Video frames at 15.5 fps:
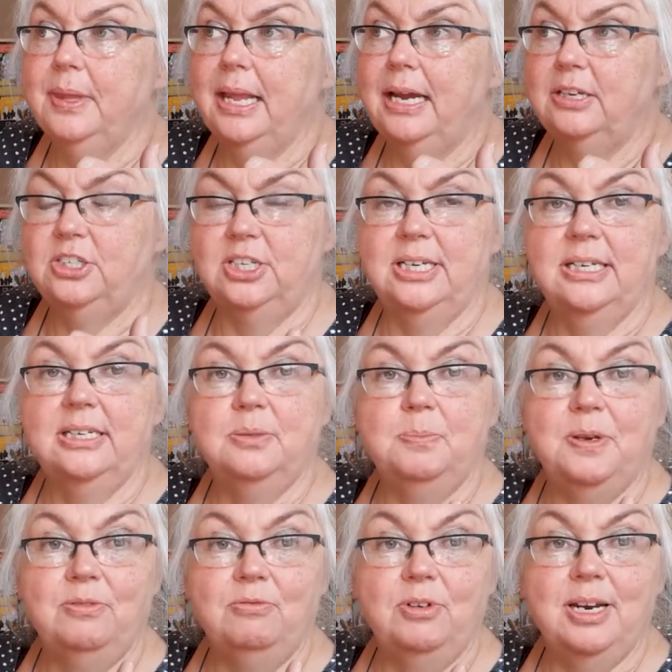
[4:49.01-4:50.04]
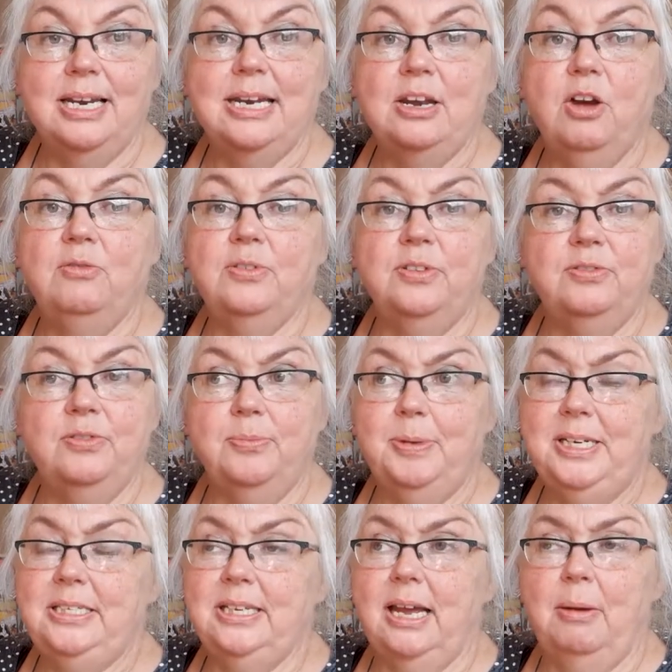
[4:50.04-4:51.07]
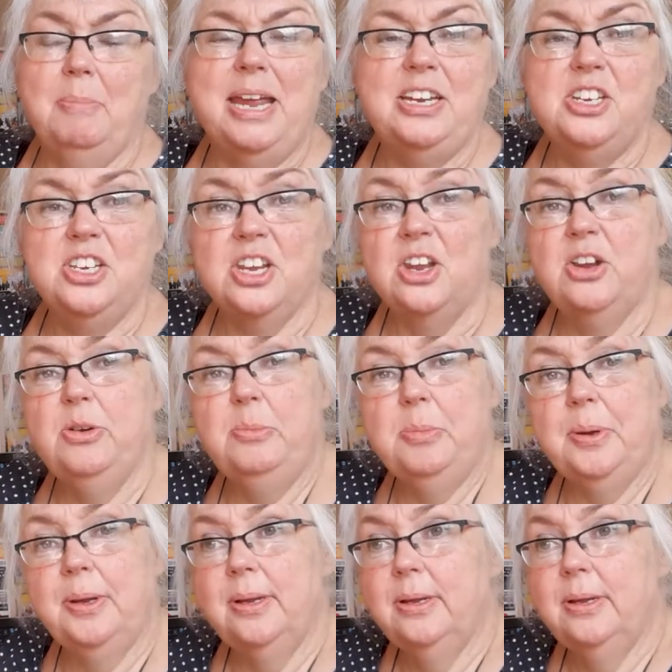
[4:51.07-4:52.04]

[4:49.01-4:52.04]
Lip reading: actually it's been really novel for me to... I made soup.